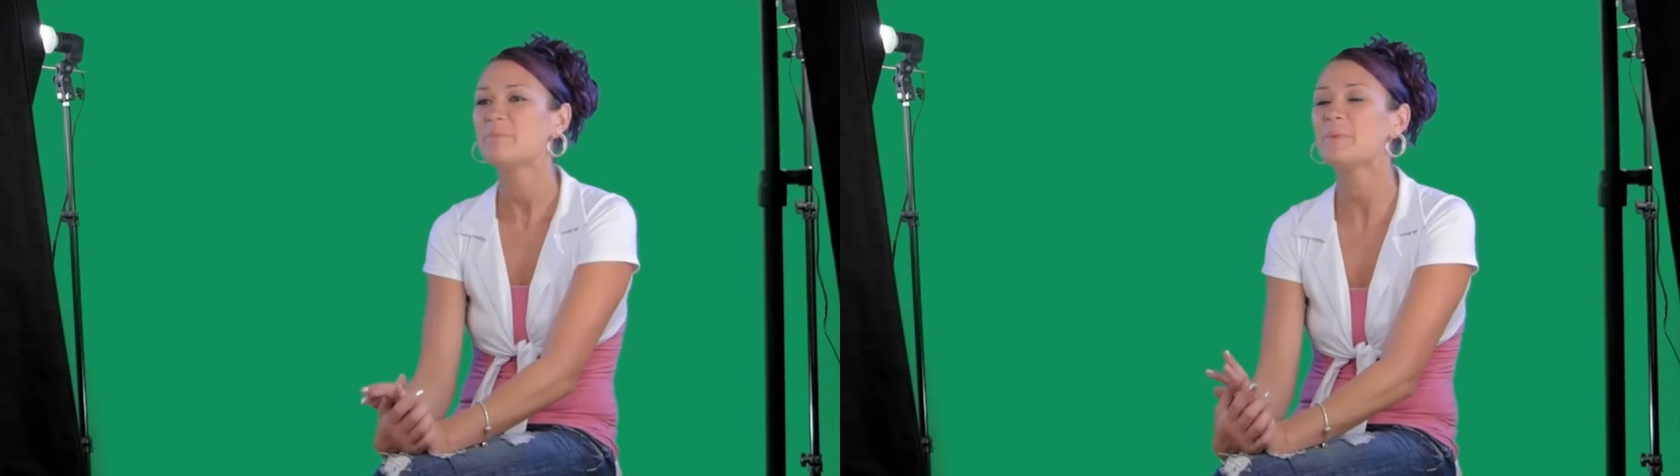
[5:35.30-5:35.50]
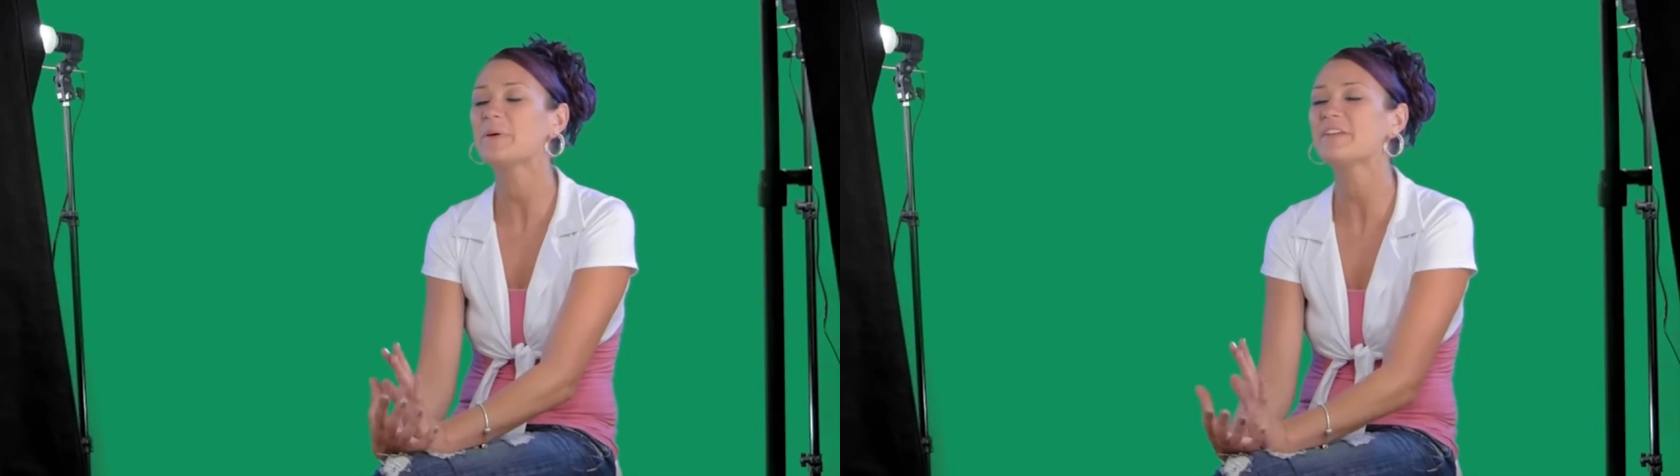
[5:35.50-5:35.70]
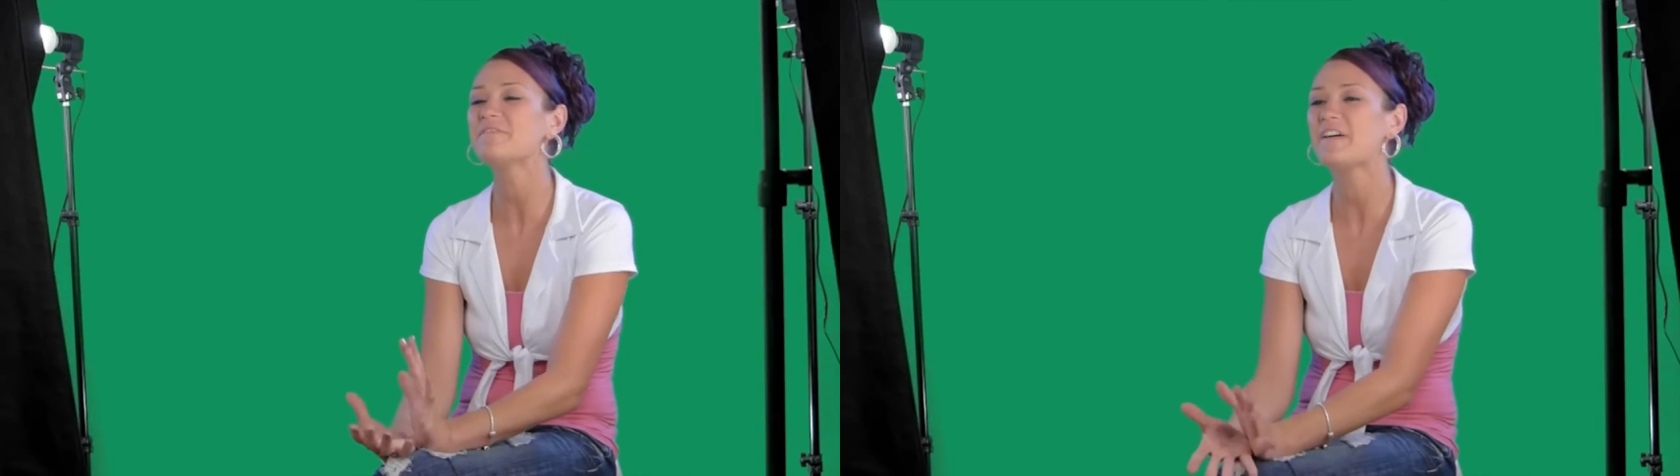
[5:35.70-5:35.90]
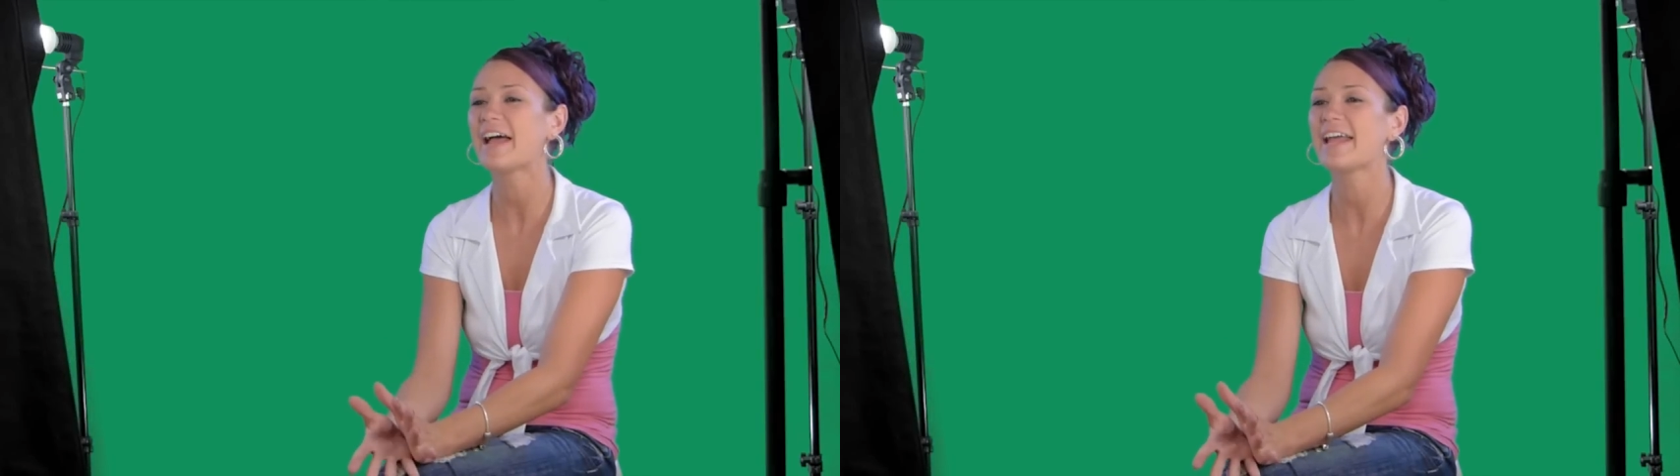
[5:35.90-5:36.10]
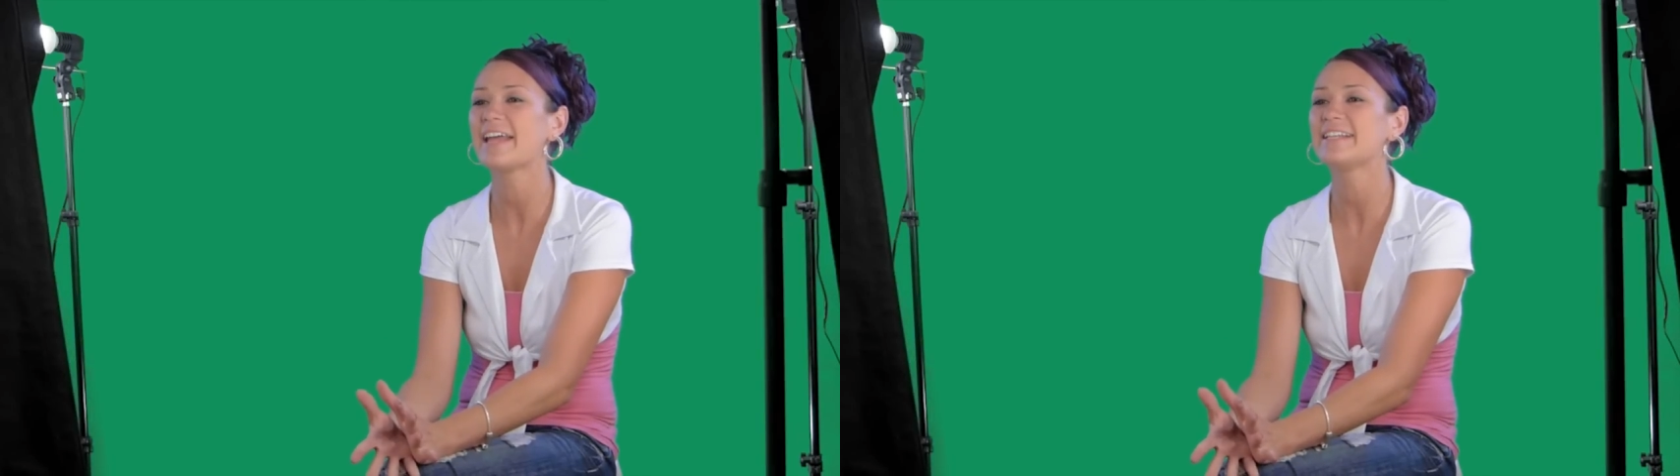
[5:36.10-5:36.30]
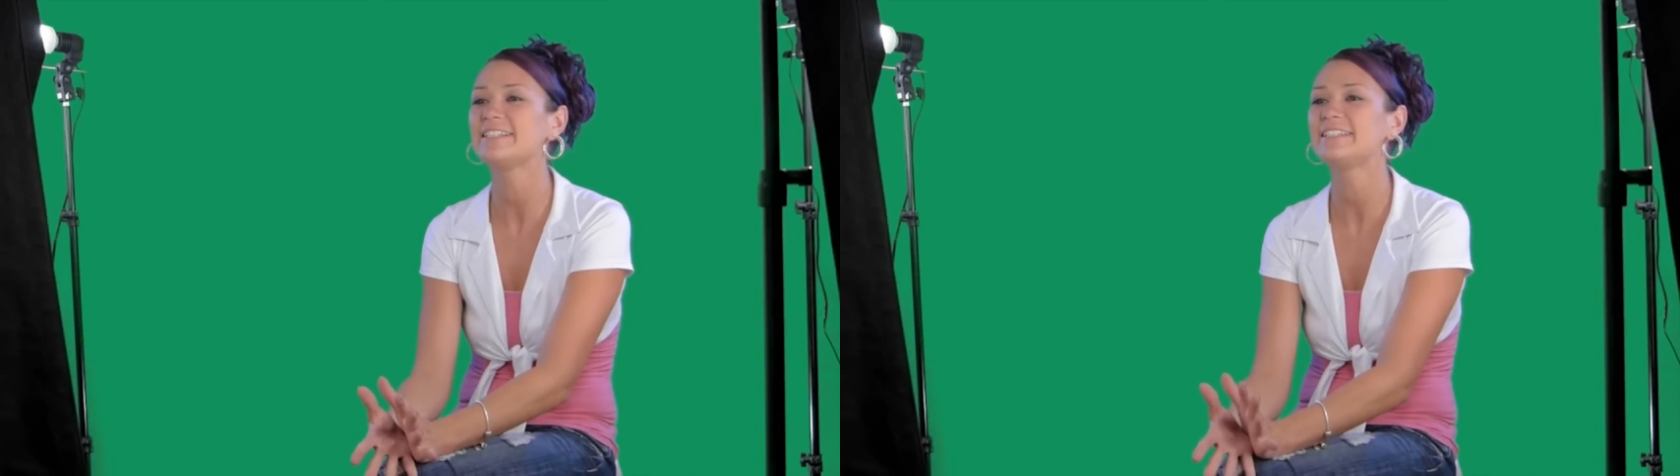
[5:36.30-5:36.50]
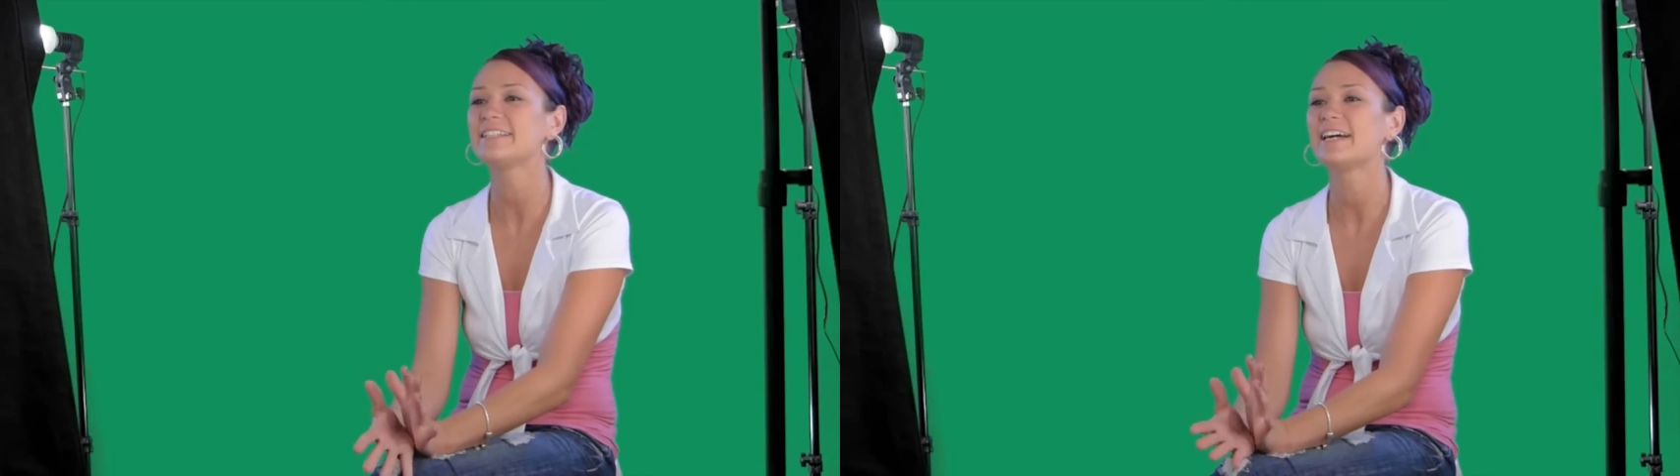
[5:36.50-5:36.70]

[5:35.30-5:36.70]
People can find